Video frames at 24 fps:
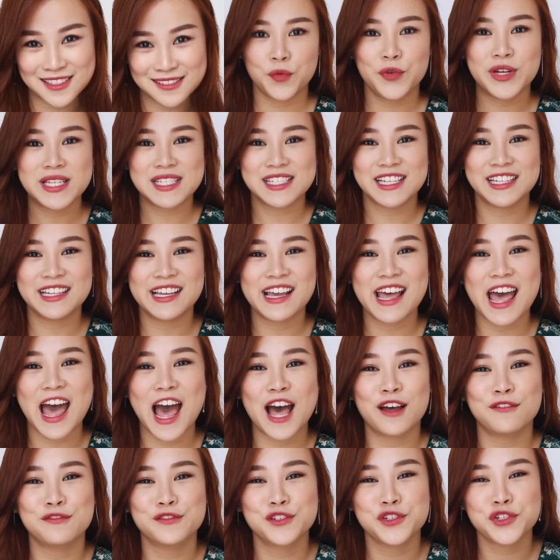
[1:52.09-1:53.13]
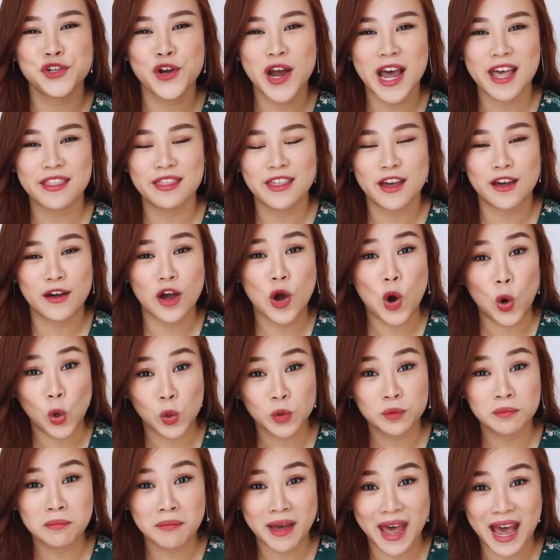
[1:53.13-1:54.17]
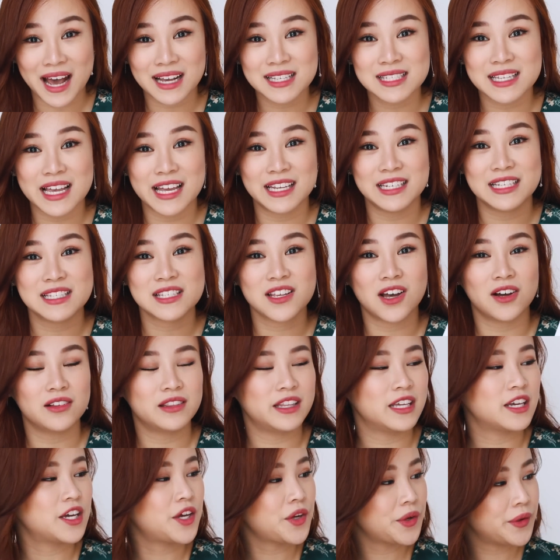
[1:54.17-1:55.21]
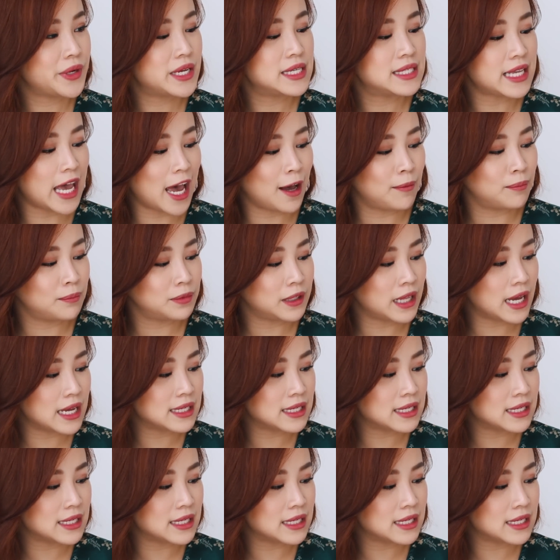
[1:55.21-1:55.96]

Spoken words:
Recently, I've tried their own mask, and it's called the Charis M+